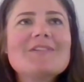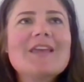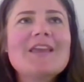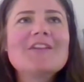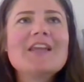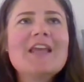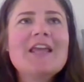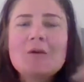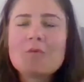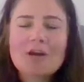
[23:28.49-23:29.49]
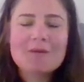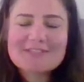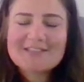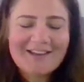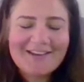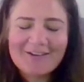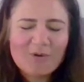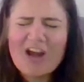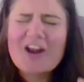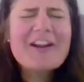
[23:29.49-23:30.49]
even hear what I'm saying
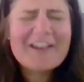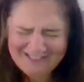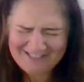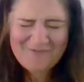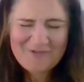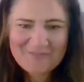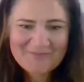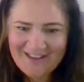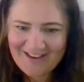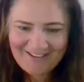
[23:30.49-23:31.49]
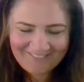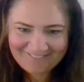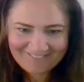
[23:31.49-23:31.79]
when I don't understand what I'm saying.